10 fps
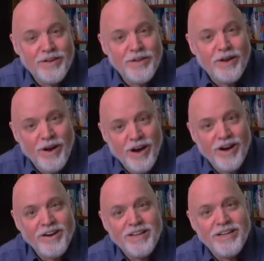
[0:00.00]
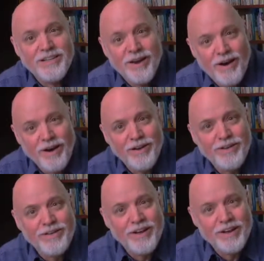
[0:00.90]
your heart gets
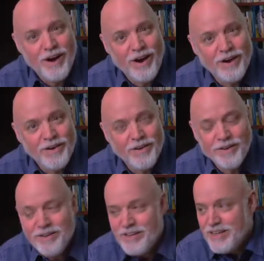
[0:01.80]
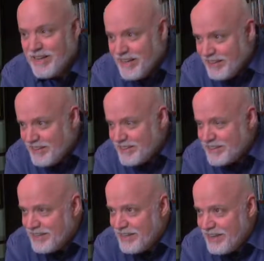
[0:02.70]
harder and harder in
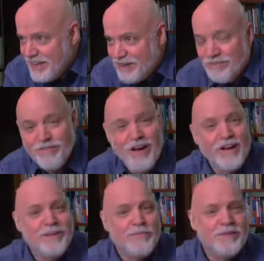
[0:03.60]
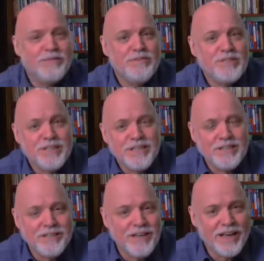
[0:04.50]
this environment of
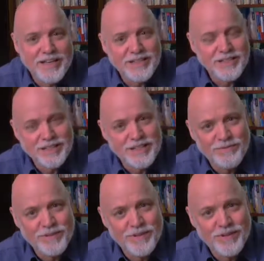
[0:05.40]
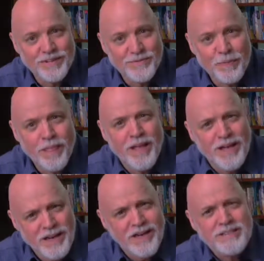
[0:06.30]
sin and its deceitfulness.
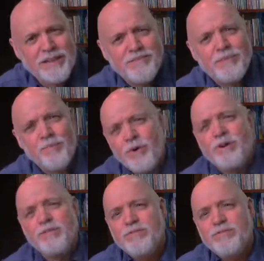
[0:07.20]
Let's have some real